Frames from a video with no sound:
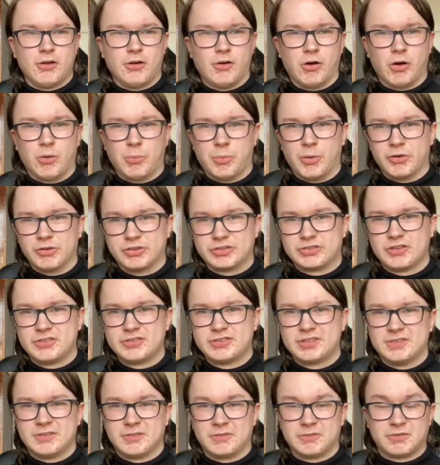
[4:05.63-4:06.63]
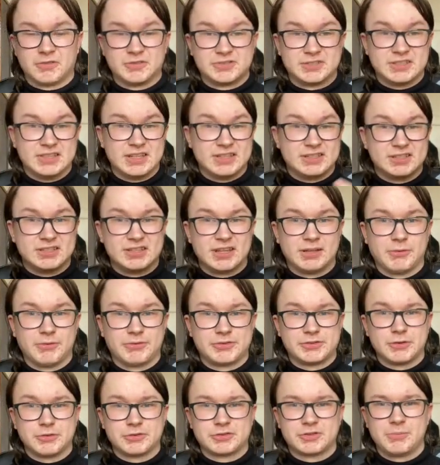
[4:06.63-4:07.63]
or Boris Johnson also needs to deal with
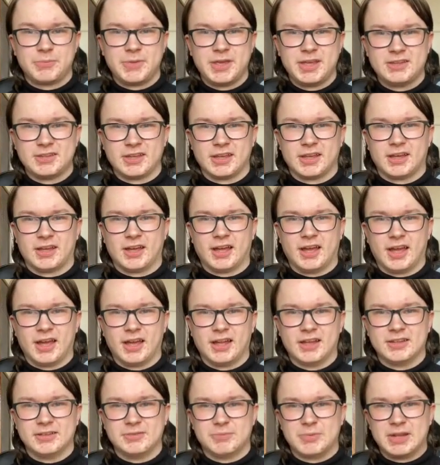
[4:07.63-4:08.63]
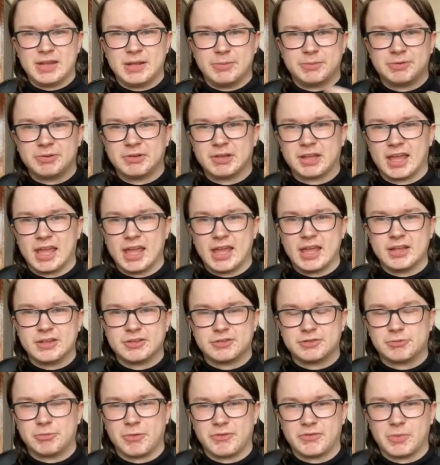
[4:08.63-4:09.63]
social media and being able to
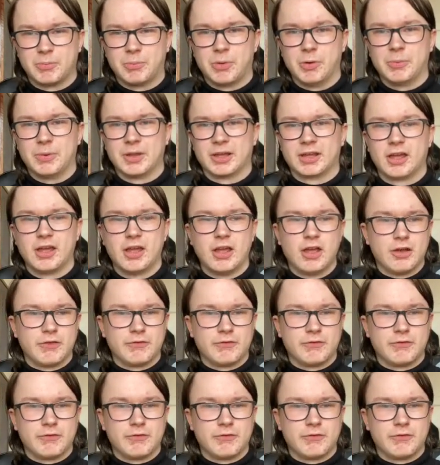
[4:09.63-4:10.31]
engage with the public